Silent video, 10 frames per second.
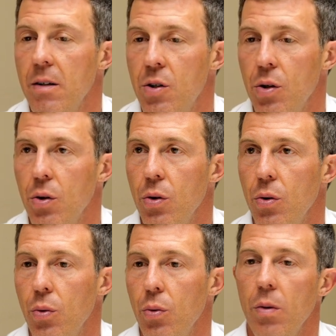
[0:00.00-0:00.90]

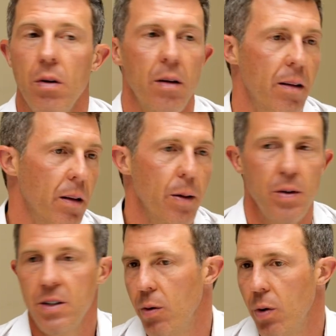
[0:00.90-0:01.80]
to
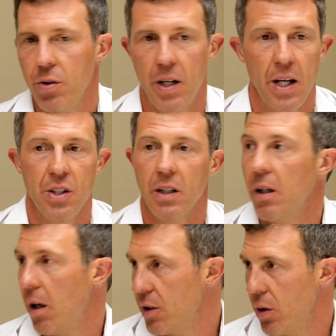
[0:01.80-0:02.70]
limited rotation
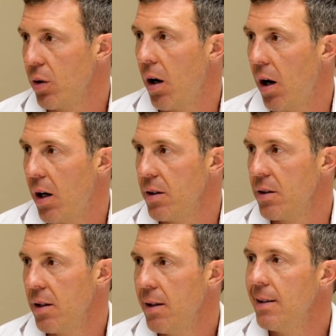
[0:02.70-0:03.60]
can also
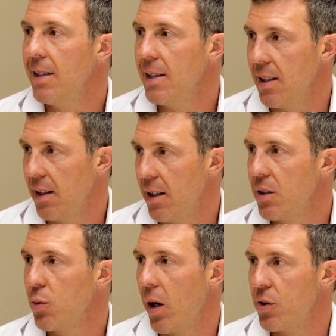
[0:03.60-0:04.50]
cause
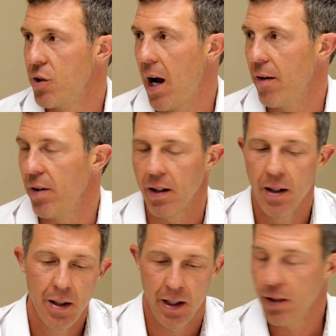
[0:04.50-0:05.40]
dizziness while driving,
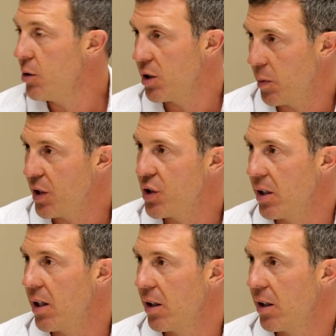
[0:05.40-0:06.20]
and you just mentioned it